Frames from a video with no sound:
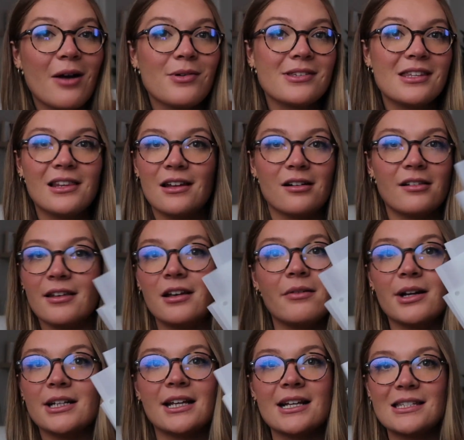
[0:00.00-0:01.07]
I was literally
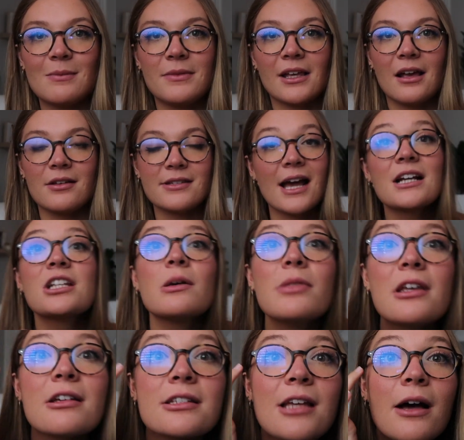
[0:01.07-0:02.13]
going to get something else. Actually, I
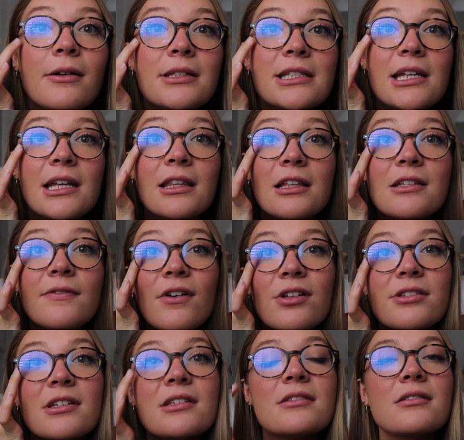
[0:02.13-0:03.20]
think I was getting these
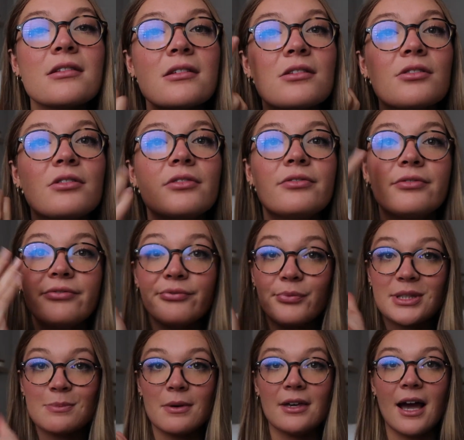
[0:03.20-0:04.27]
falsies, these little
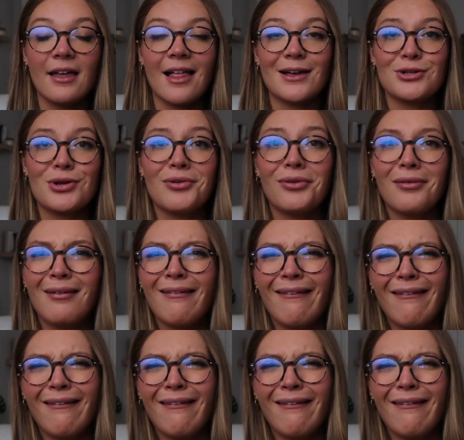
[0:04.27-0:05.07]
wispy eyelashes.